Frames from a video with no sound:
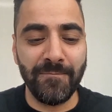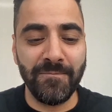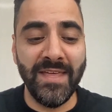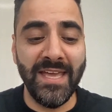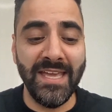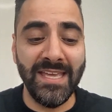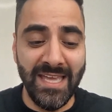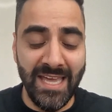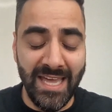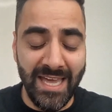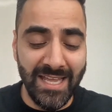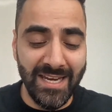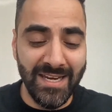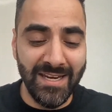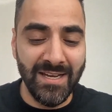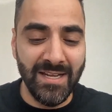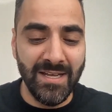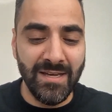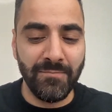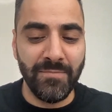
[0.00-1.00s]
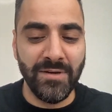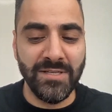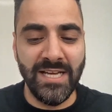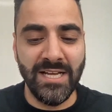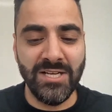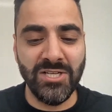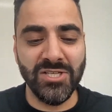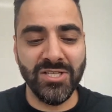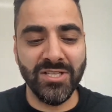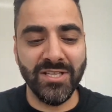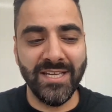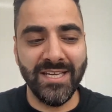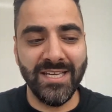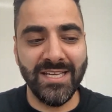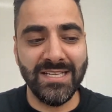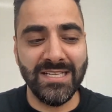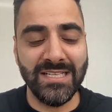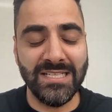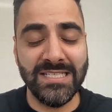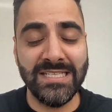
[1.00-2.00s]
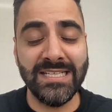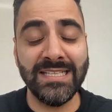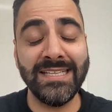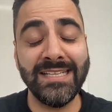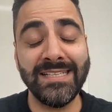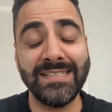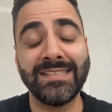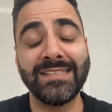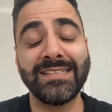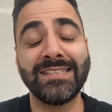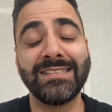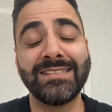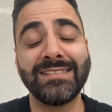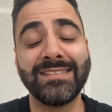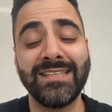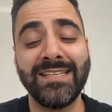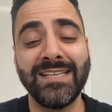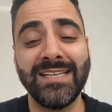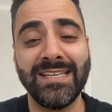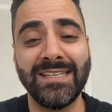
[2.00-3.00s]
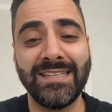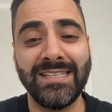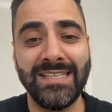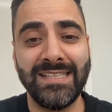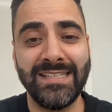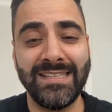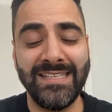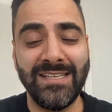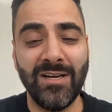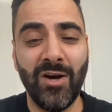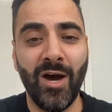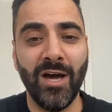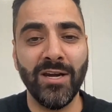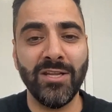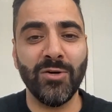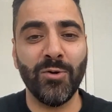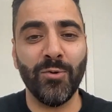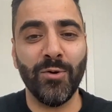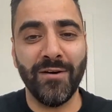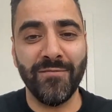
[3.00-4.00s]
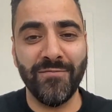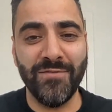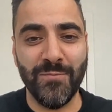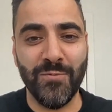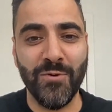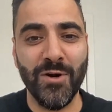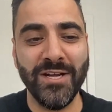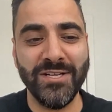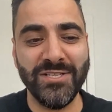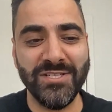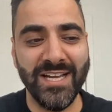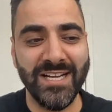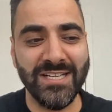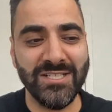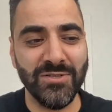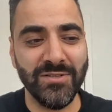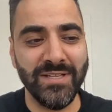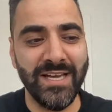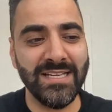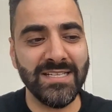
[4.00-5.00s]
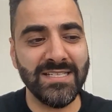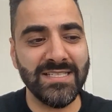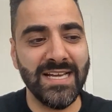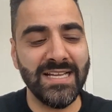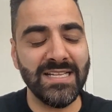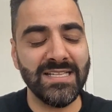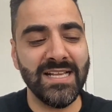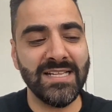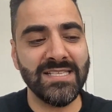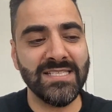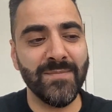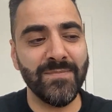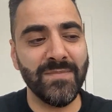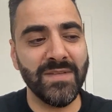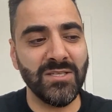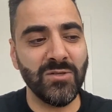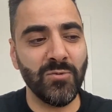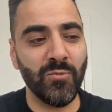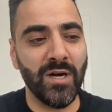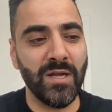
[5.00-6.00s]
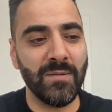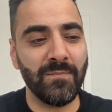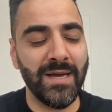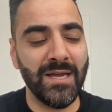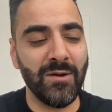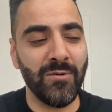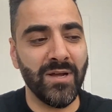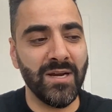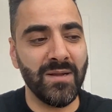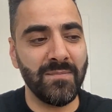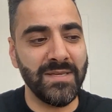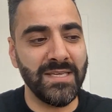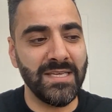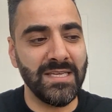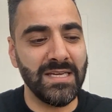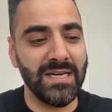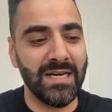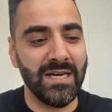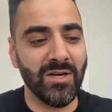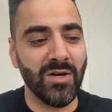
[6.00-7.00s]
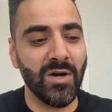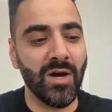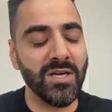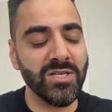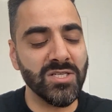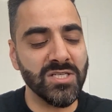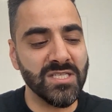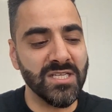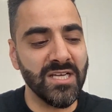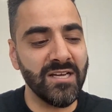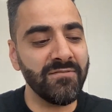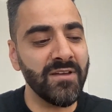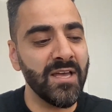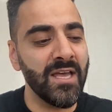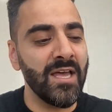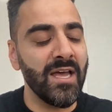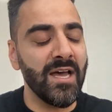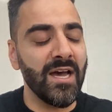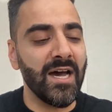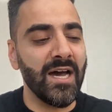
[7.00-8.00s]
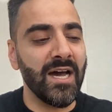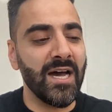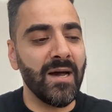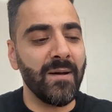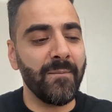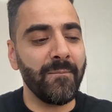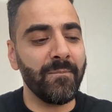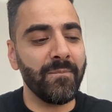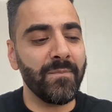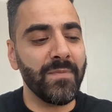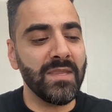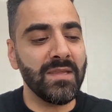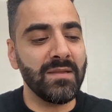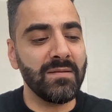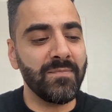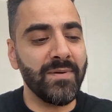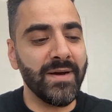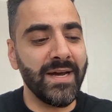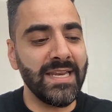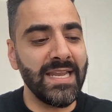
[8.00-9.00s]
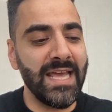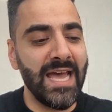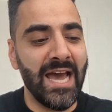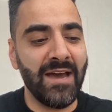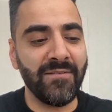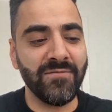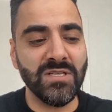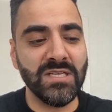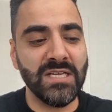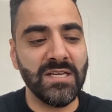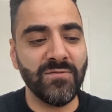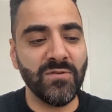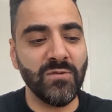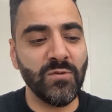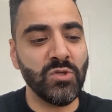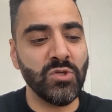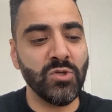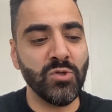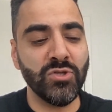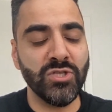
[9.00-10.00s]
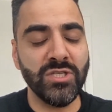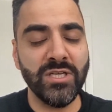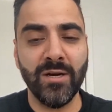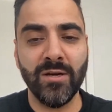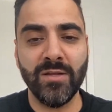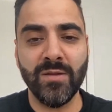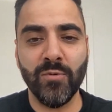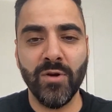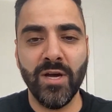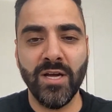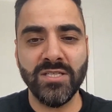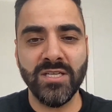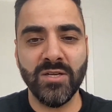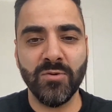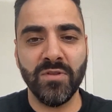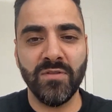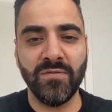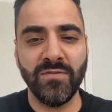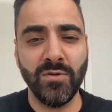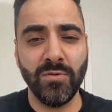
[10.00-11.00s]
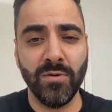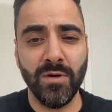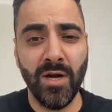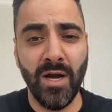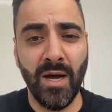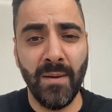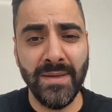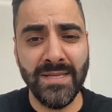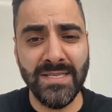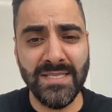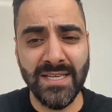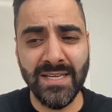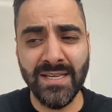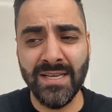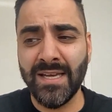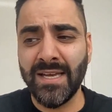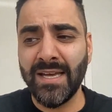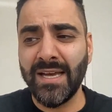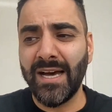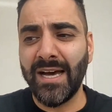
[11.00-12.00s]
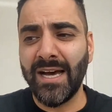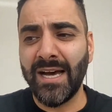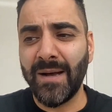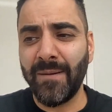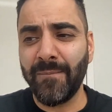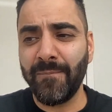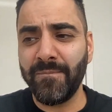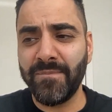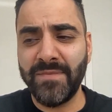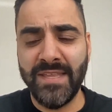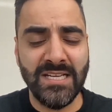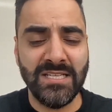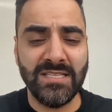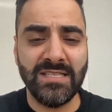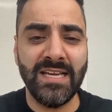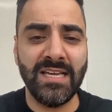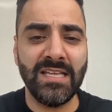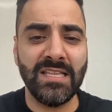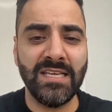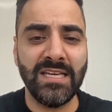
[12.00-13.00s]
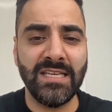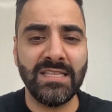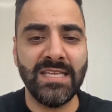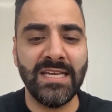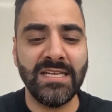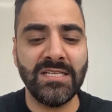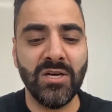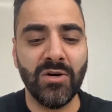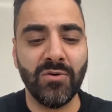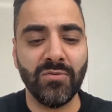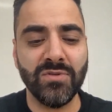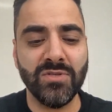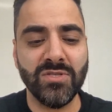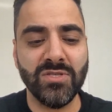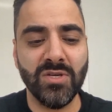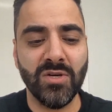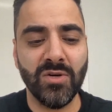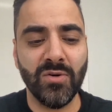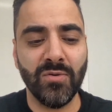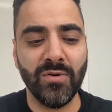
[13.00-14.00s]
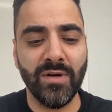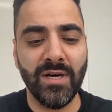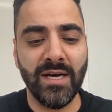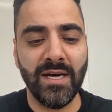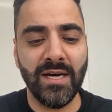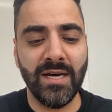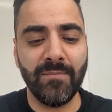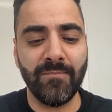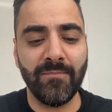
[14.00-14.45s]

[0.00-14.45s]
they can potentially delete the audio of the project. So that's something you might want to be cautious of. But if you do share the project with viewer commenting, they don't. So